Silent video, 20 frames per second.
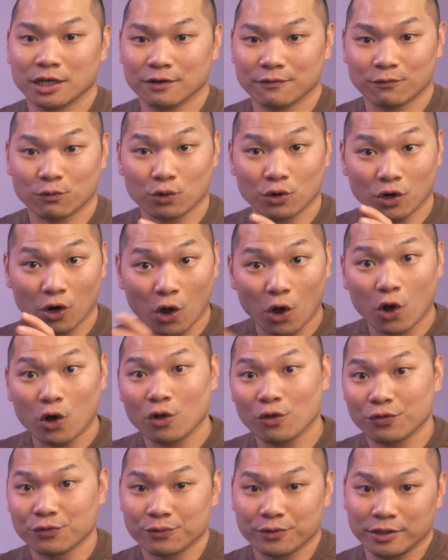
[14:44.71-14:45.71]
for
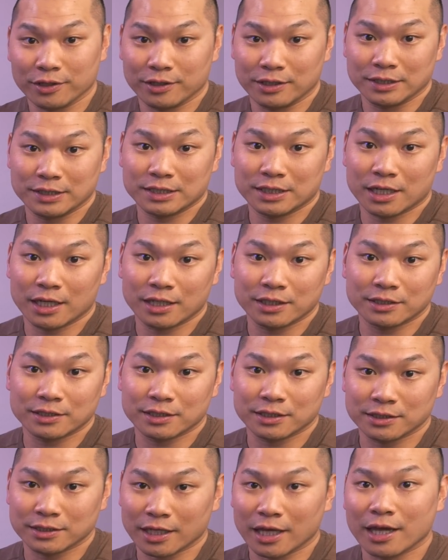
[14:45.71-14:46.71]
all three of these cases